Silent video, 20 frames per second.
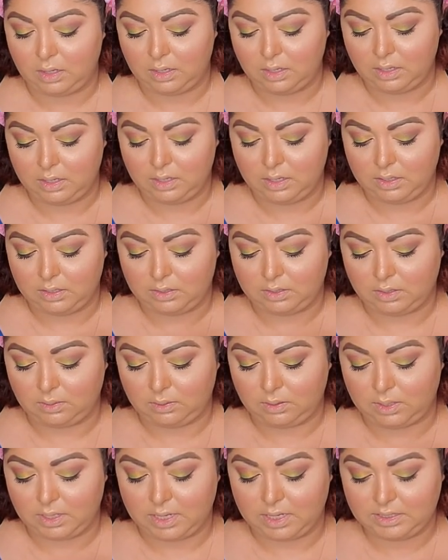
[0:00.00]
So
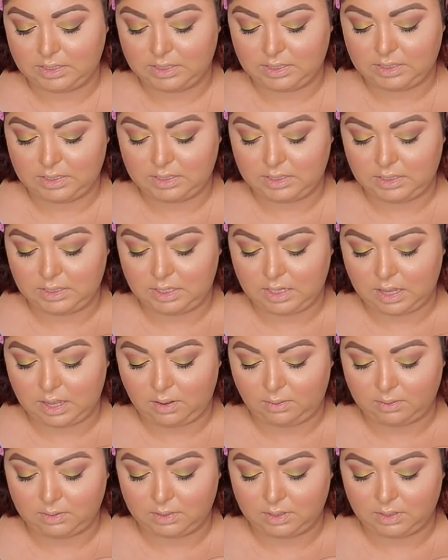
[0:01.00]
let's see how it's
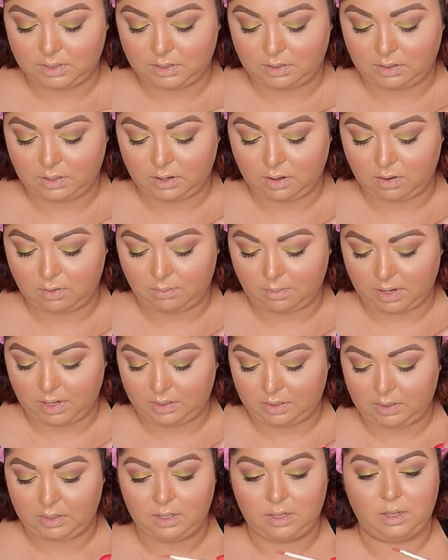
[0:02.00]
gonna look on my
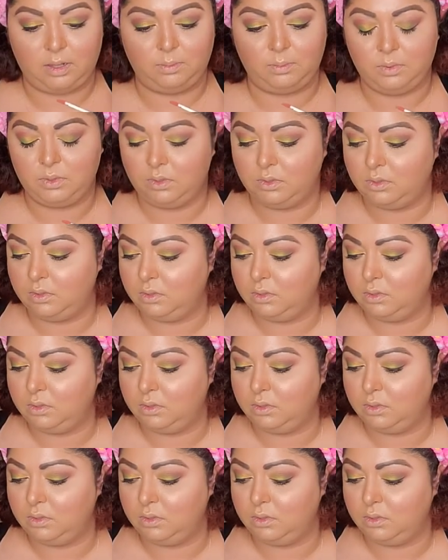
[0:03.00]
lips.